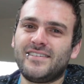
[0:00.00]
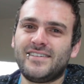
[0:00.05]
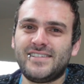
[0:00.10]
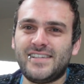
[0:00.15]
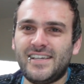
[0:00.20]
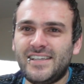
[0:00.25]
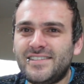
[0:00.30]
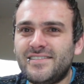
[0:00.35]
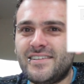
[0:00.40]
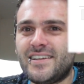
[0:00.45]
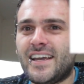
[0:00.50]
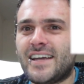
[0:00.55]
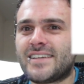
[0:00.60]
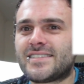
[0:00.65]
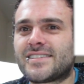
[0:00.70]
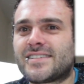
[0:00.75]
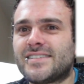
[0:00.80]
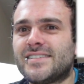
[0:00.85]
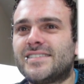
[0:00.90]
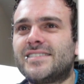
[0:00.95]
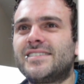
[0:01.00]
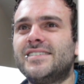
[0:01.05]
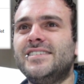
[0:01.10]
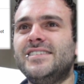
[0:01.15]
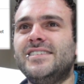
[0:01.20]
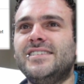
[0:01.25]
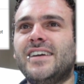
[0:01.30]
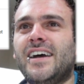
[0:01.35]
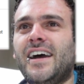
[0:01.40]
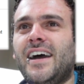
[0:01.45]
as you guys can
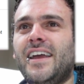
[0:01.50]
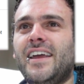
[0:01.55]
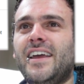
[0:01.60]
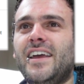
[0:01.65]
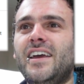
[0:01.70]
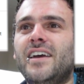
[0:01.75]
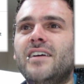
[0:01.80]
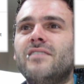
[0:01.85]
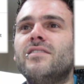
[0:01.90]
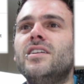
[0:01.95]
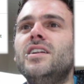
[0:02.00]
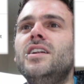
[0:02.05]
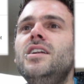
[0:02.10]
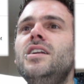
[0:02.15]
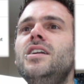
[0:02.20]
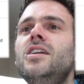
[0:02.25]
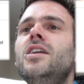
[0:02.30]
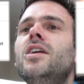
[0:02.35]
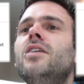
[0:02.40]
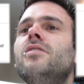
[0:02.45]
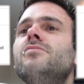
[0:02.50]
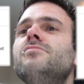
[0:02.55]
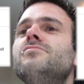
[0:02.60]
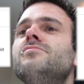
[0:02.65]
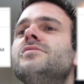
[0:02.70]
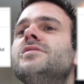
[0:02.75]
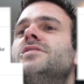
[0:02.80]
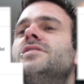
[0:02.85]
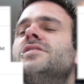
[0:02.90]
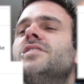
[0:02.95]
see, I have
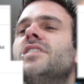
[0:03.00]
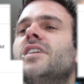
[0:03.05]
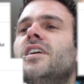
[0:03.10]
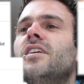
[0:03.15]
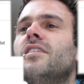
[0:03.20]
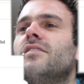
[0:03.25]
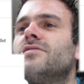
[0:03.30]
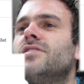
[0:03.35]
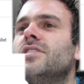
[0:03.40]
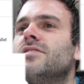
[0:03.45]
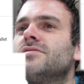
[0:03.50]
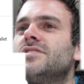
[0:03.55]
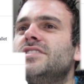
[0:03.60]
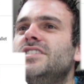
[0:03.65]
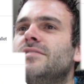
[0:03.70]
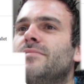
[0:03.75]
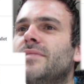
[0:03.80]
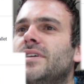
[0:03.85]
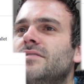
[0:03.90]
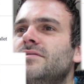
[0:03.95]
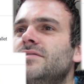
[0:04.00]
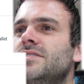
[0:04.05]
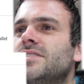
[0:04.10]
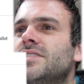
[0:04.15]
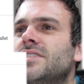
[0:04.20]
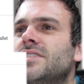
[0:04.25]
loads of those emails.